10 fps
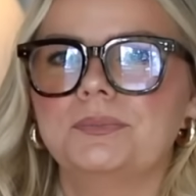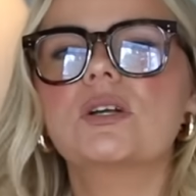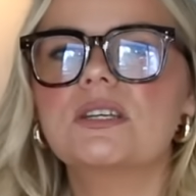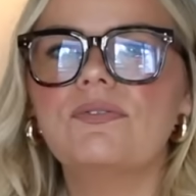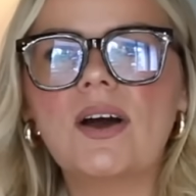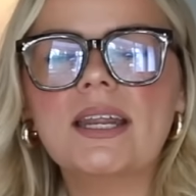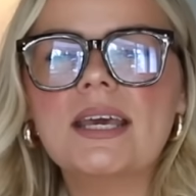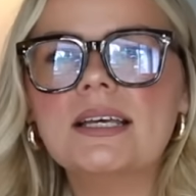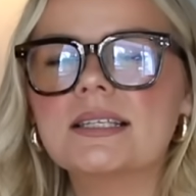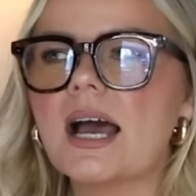What's funny
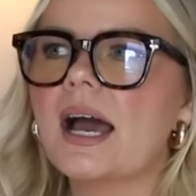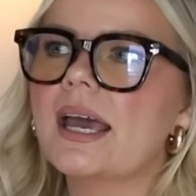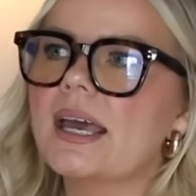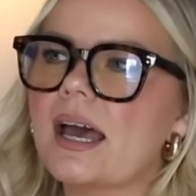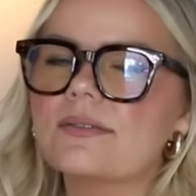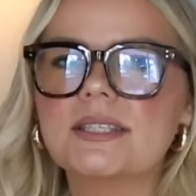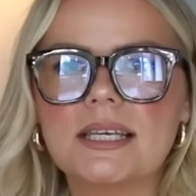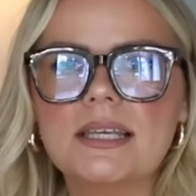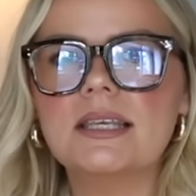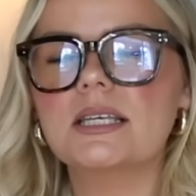is I have
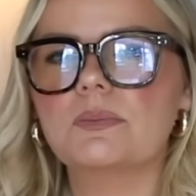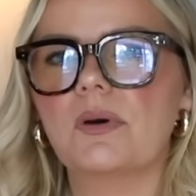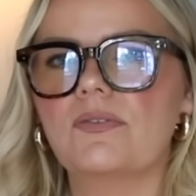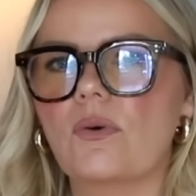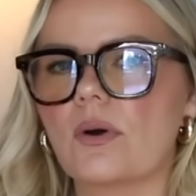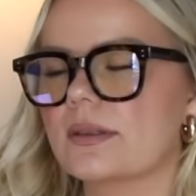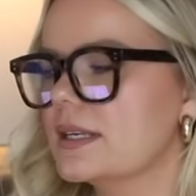seen these before,